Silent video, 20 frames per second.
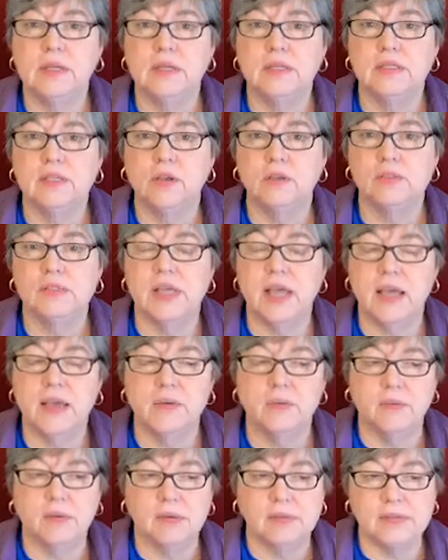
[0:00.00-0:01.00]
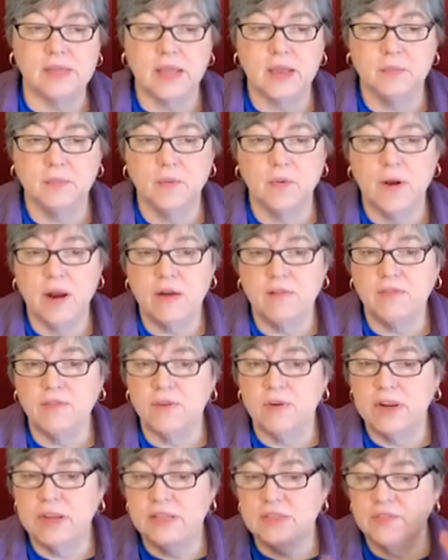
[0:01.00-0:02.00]
So say a prayer
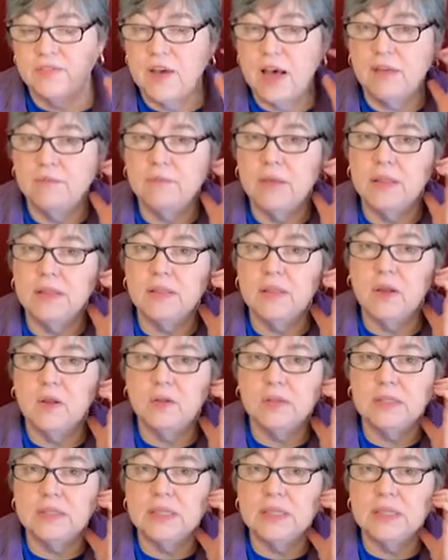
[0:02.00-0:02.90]
for his 5-month-old